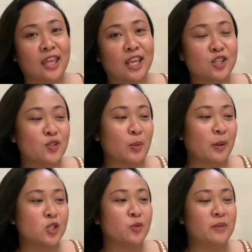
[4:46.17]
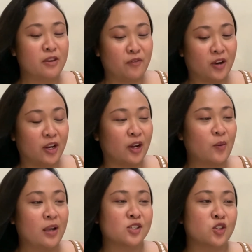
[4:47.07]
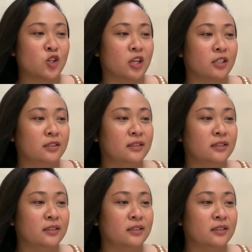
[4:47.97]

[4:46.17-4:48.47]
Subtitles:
Thank you so much, B, for your question.